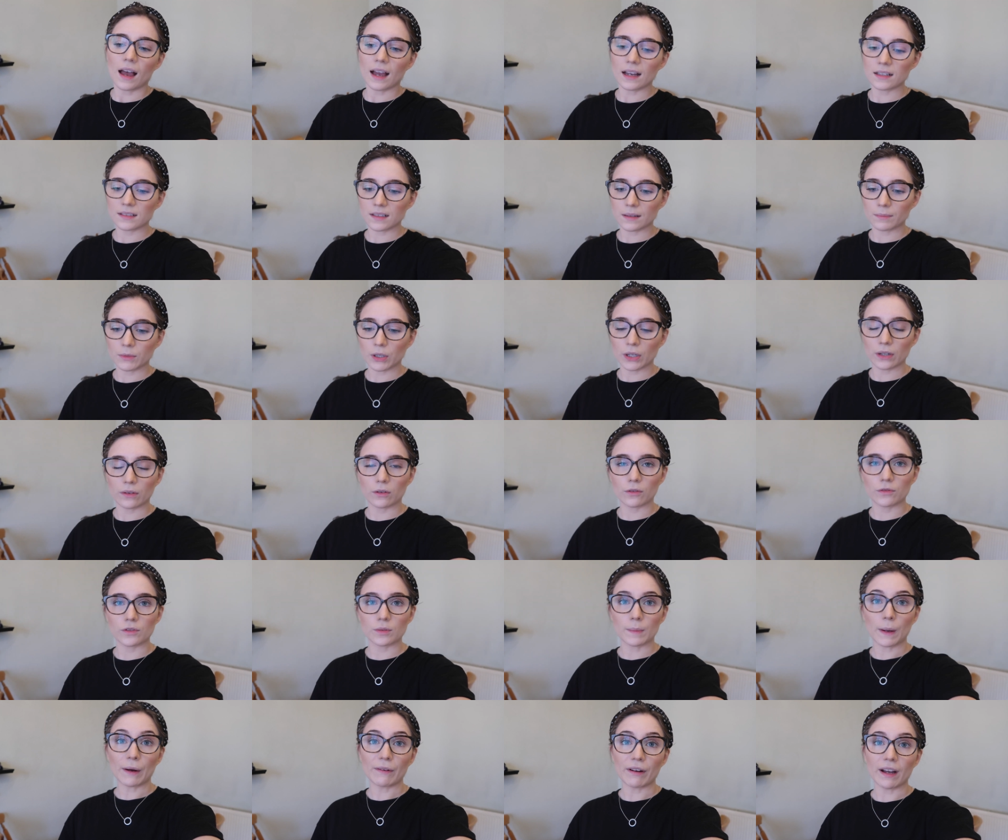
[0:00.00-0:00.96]
As I'm going
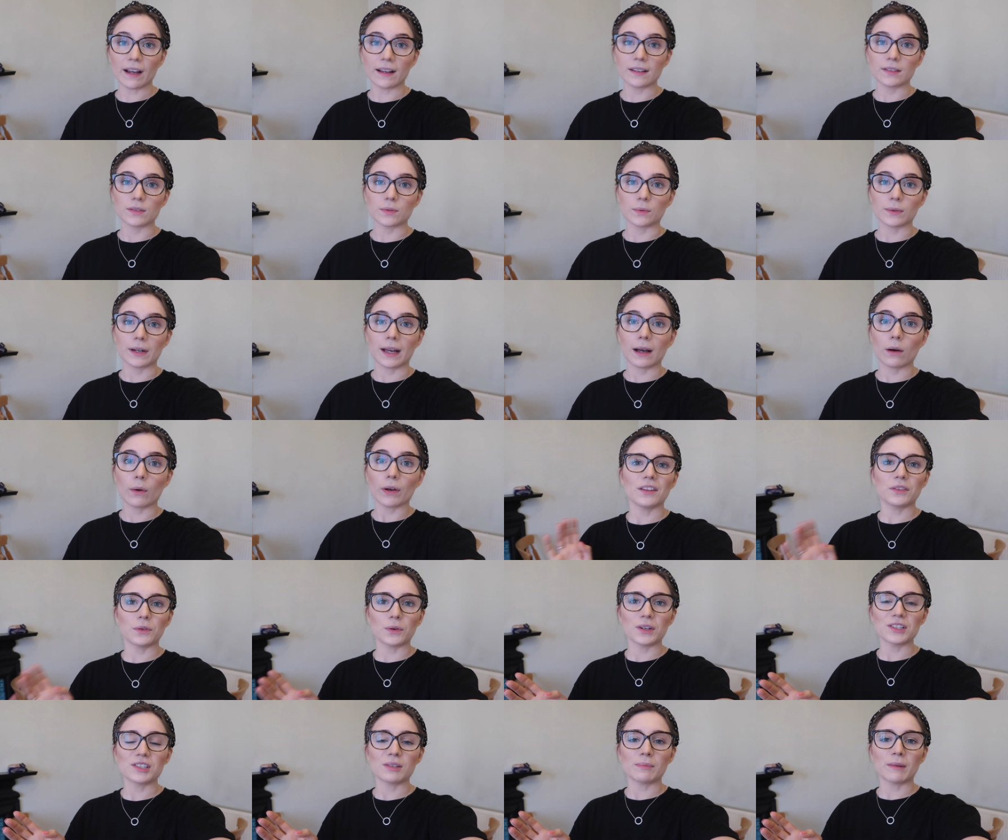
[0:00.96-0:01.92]
off to my rehearsal now, I
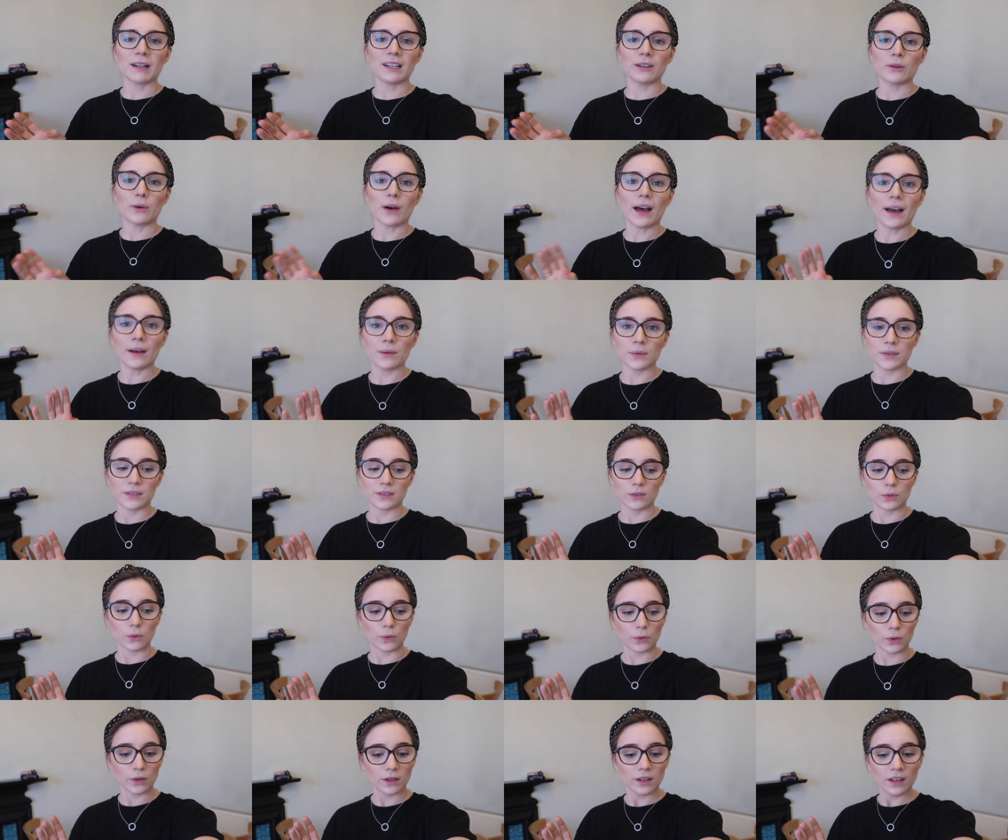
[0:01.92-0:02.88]
thought I'd do my little house
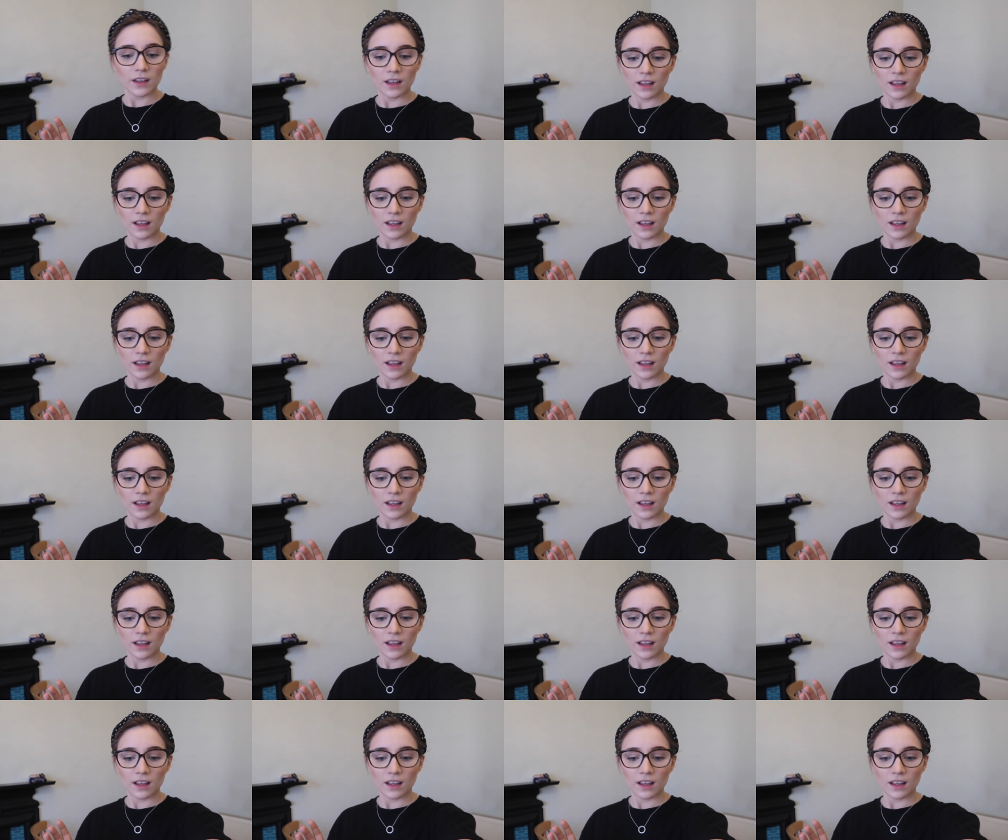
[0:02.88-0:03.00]
tour.